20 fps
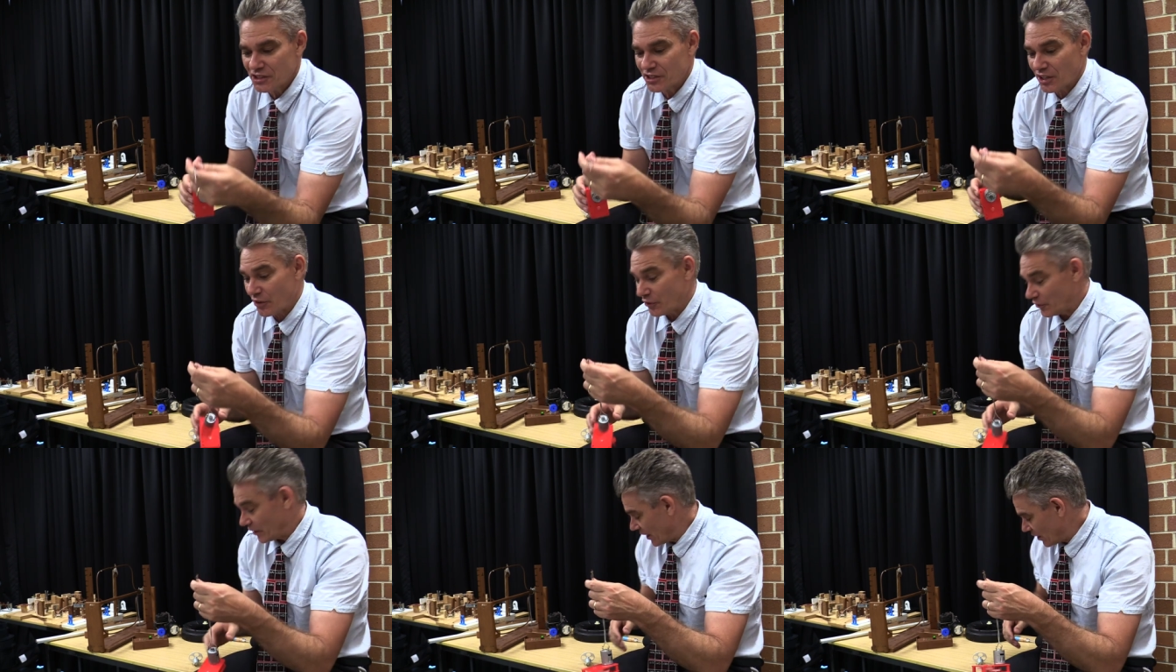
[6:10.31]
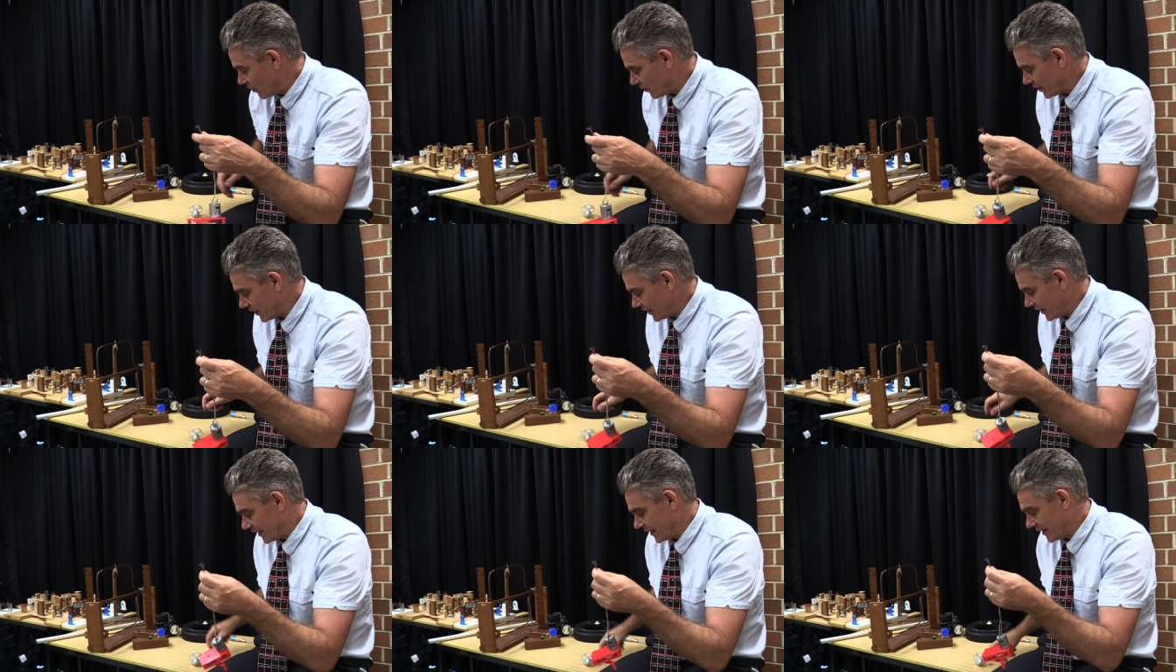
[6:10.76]
So now
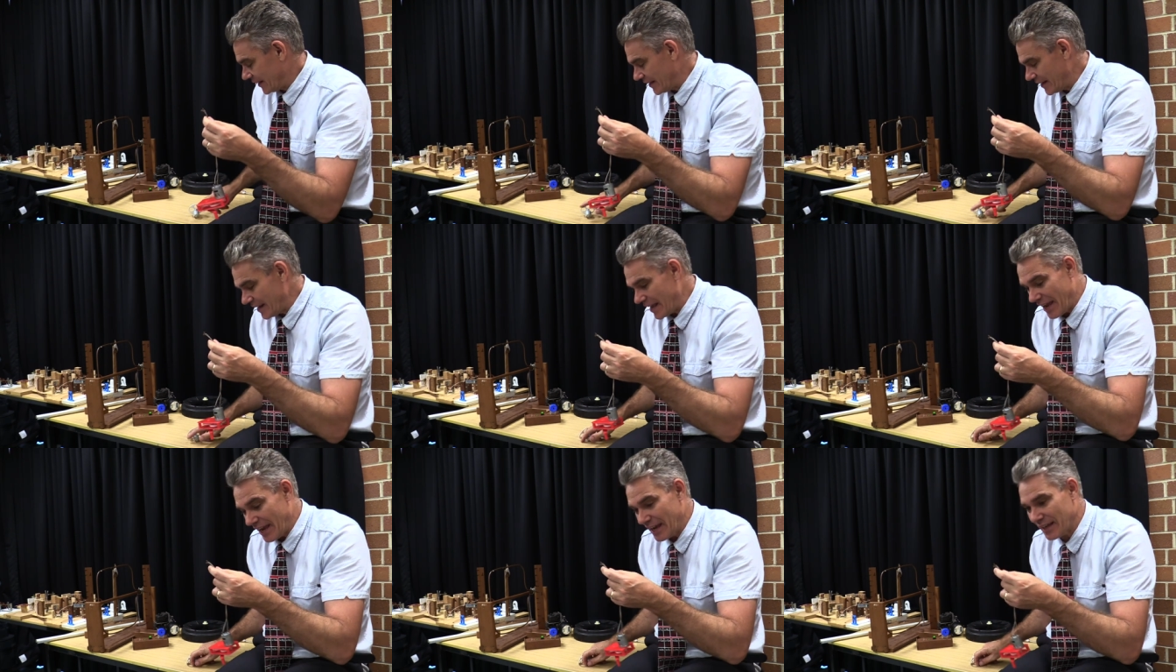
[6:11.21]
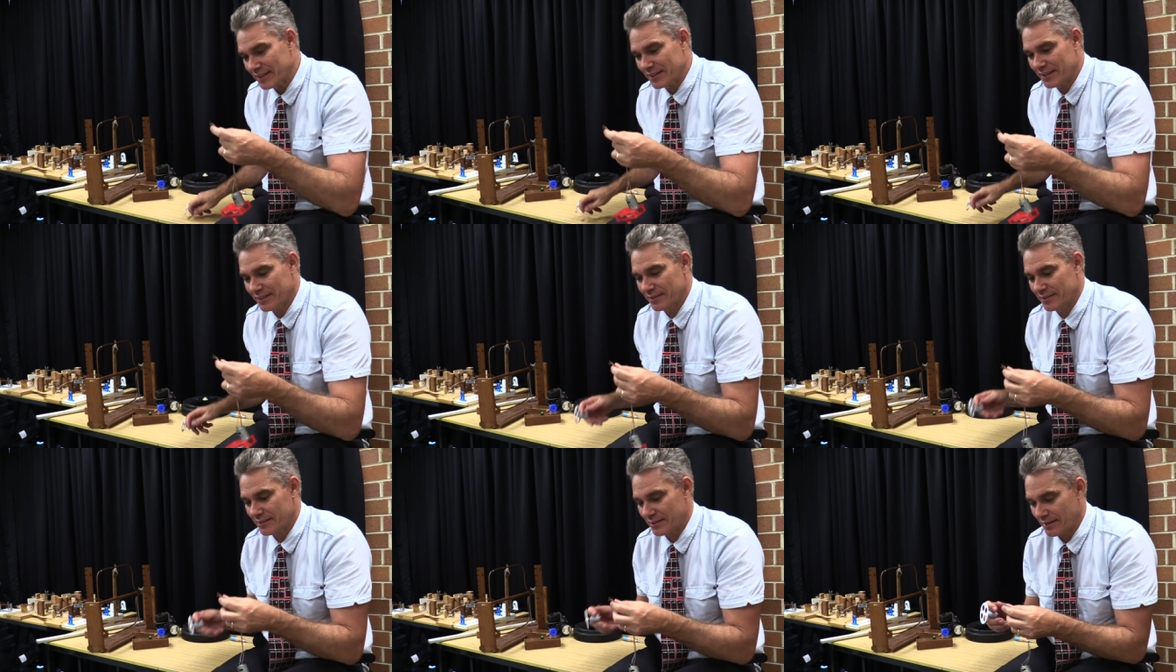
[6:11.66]
I'm going to connect,
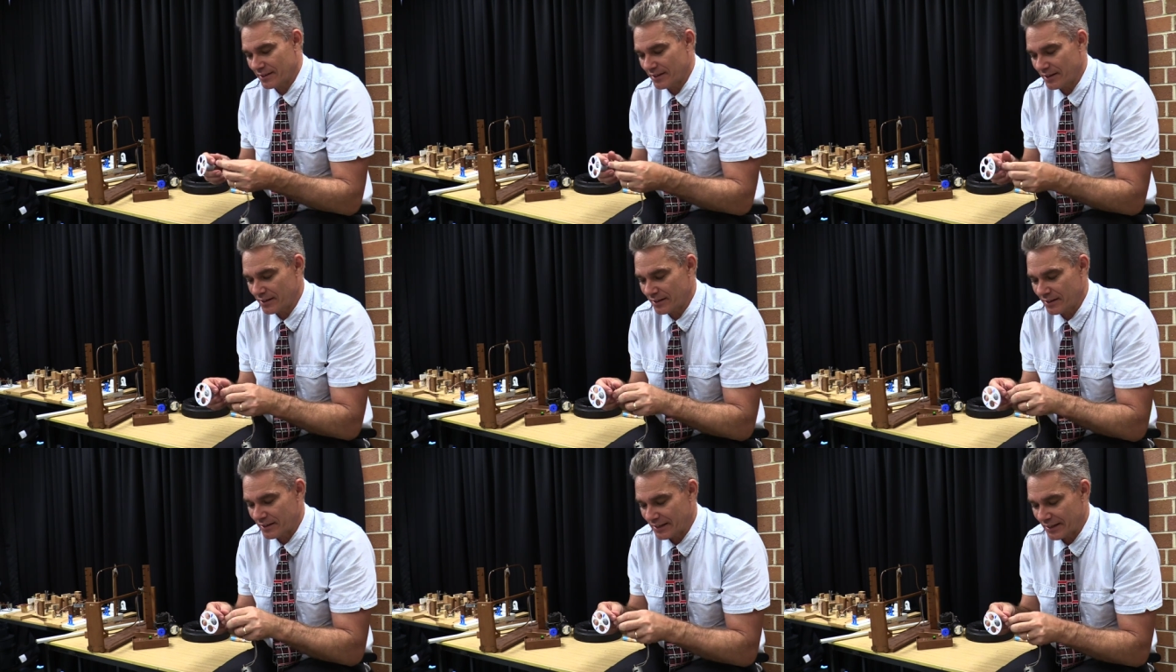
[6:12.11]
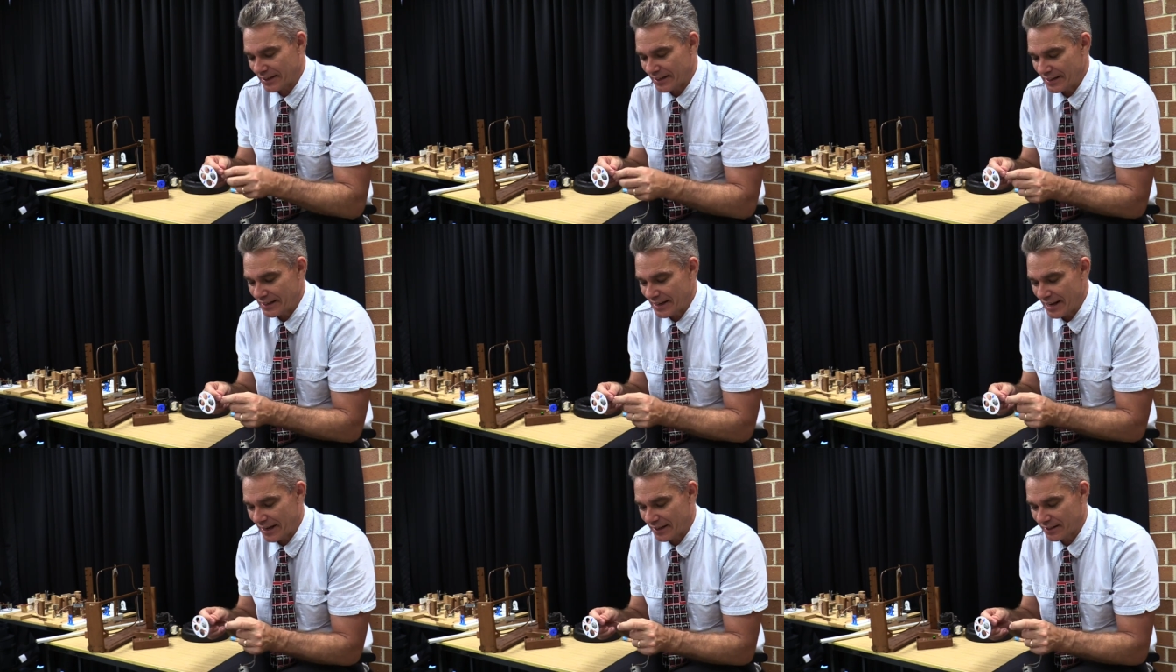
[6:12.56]
okay, I'm going to
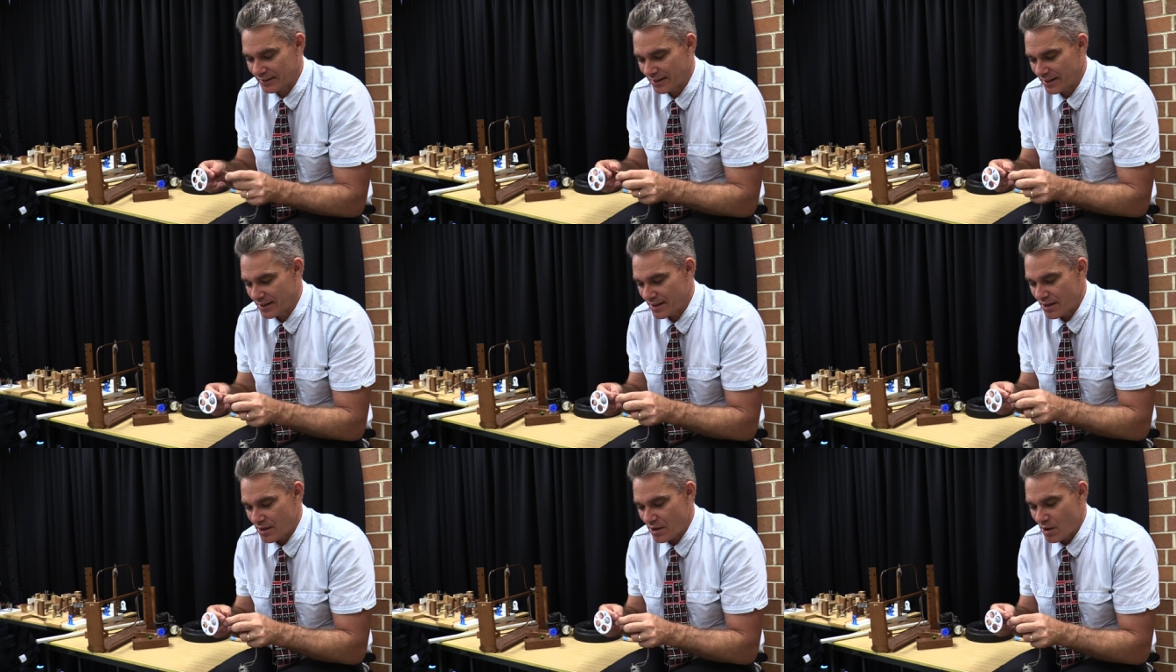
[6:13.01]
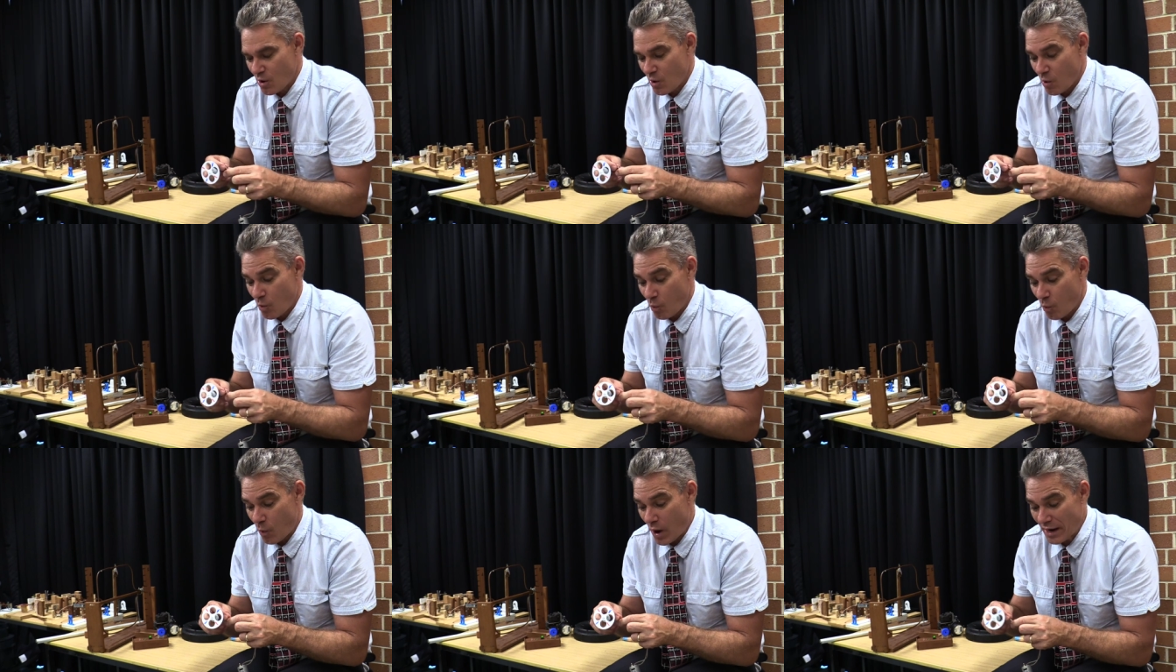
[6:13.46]
connect
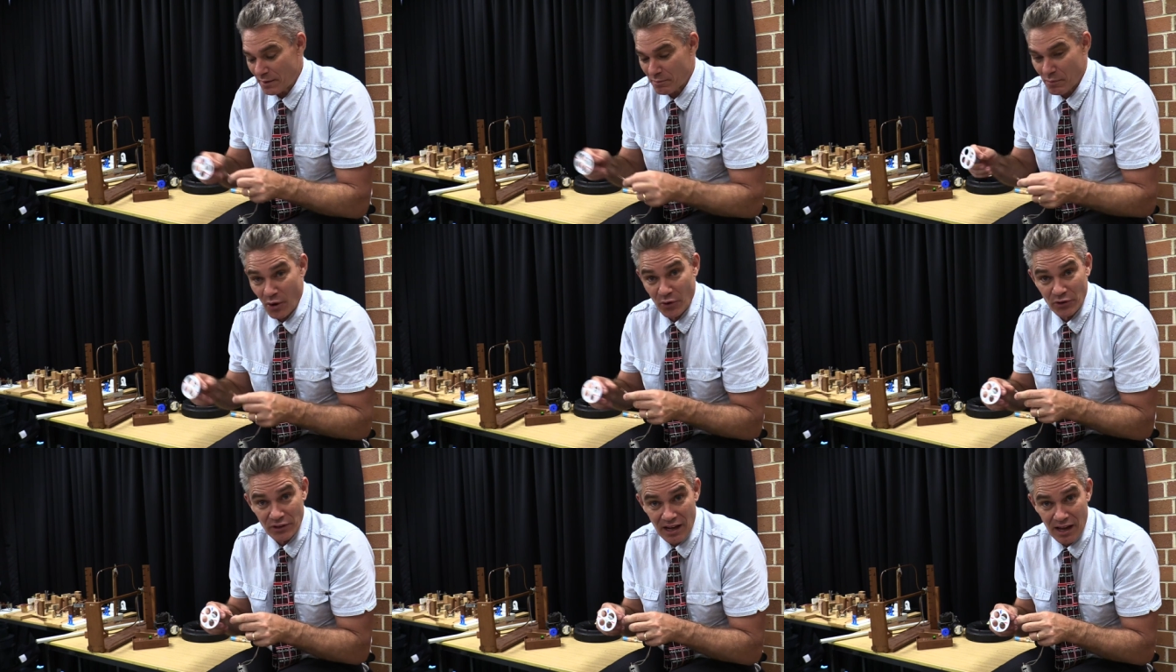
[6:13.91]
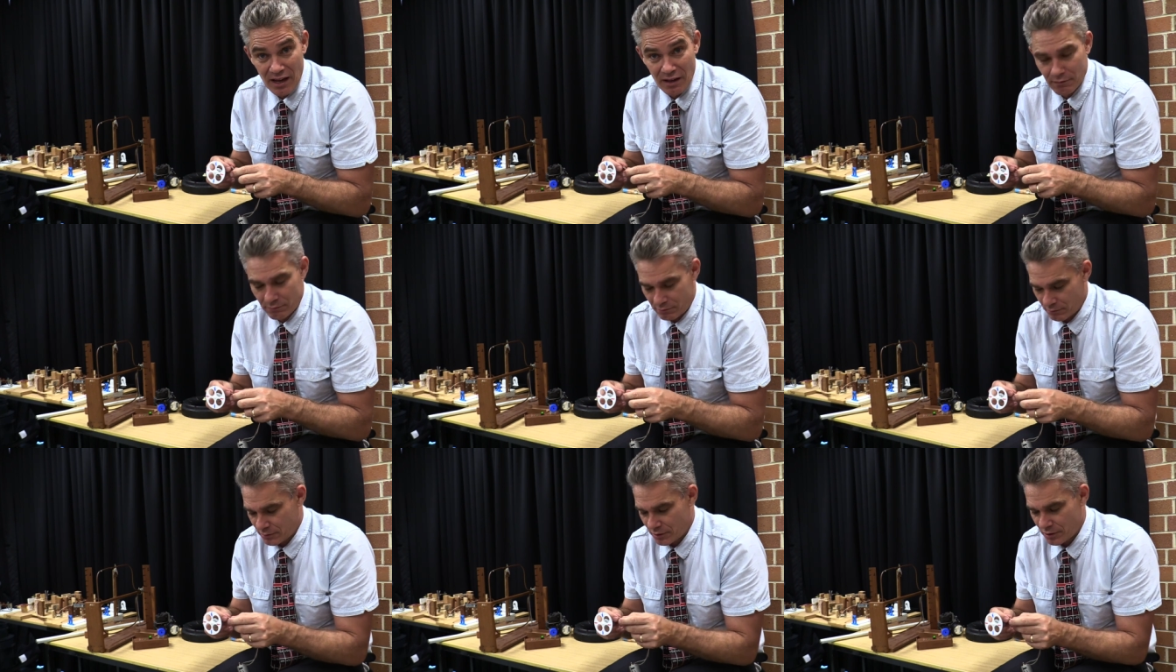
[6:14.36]
one motor
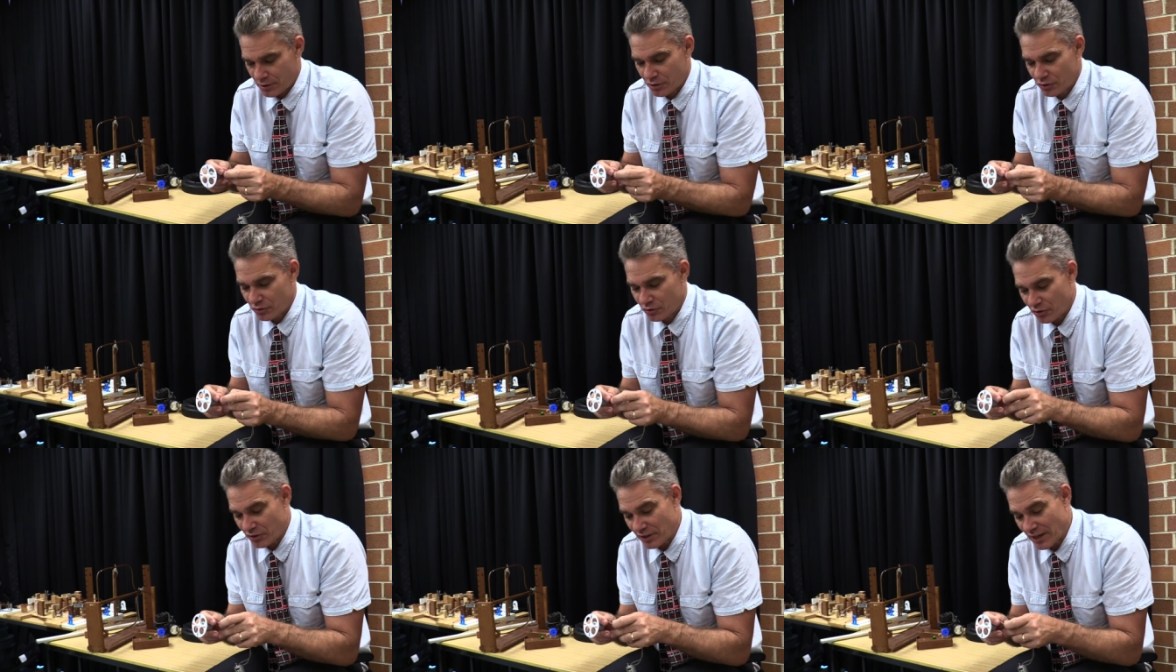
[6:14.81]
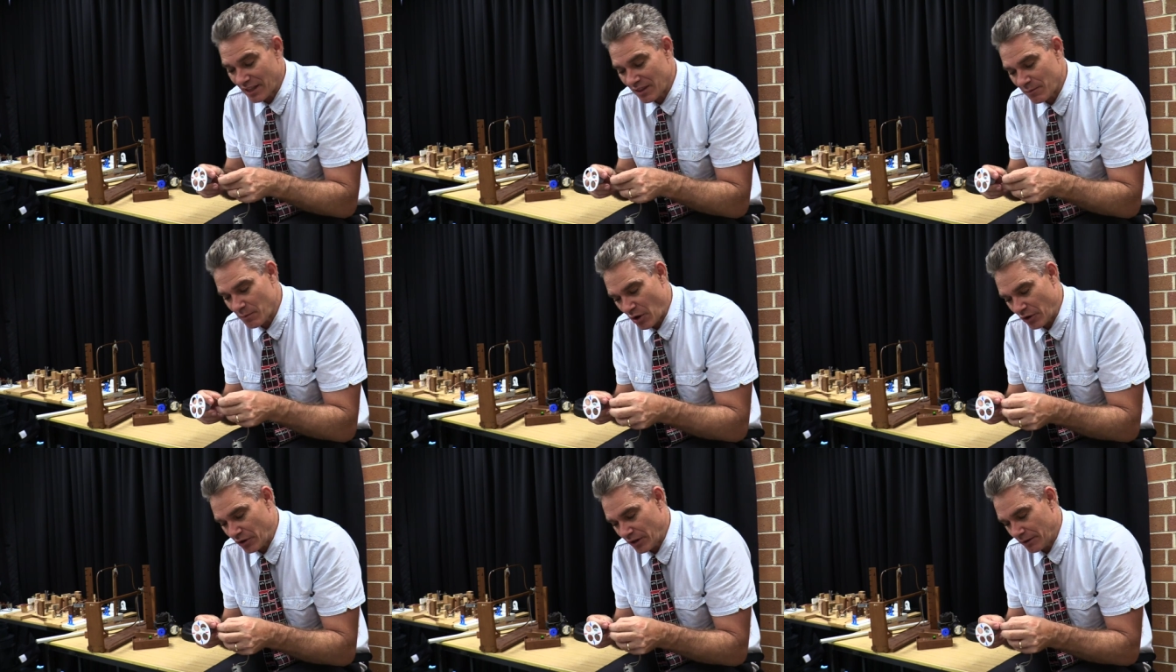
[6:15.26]
to the other
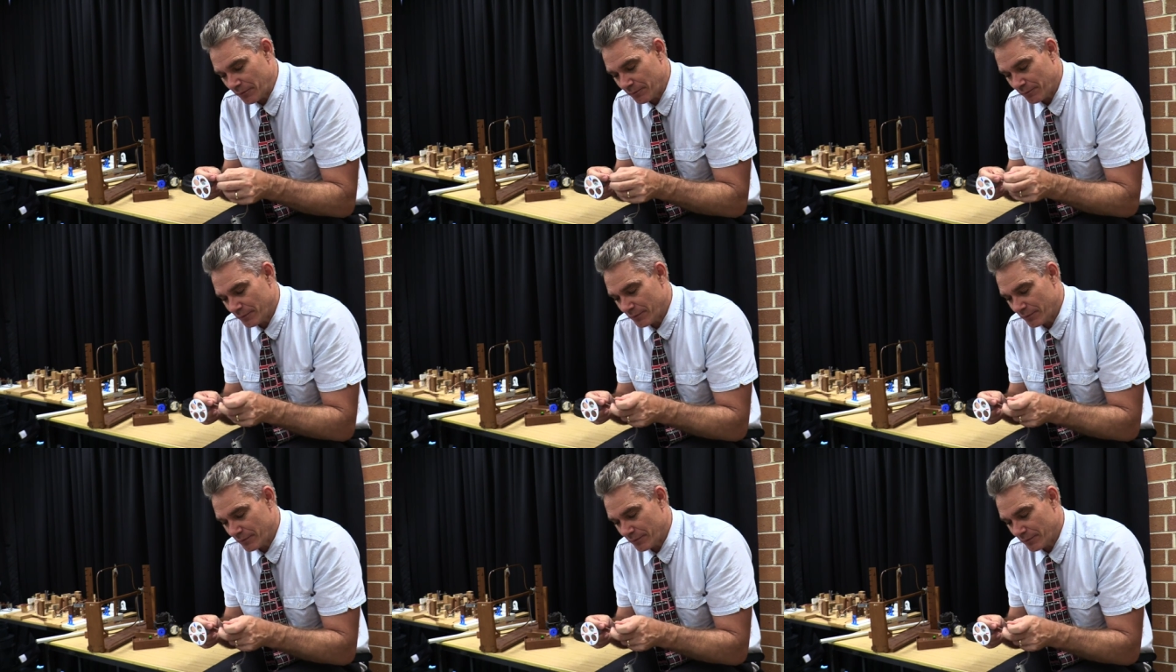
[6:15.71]
motor.